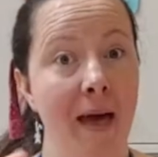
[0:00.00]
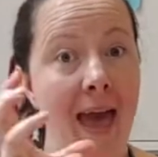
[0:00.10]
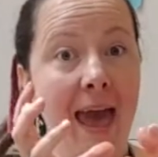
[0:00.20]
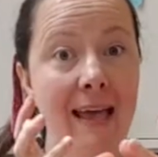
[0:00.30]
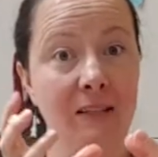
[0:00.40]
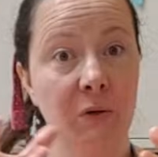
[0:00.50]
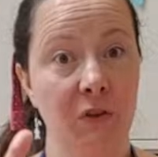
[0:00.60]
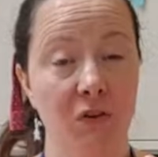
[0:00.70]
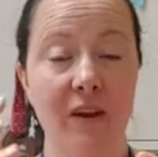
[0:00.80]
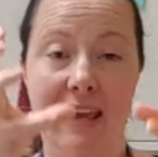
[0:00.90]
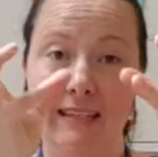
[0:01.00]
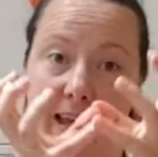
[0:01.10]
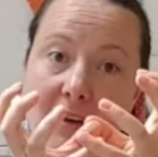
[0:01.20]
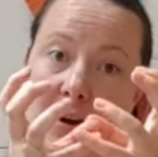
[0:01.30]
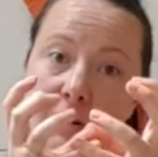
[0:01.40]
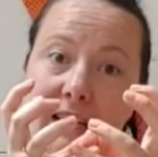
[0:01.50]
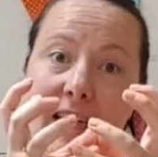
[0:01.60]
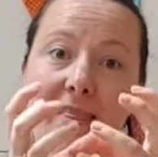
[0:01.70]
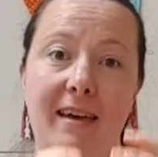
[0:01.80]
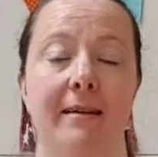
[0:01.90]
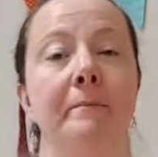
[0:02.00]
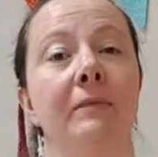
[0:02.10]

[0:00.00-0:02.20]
pairs or threes, they grow together.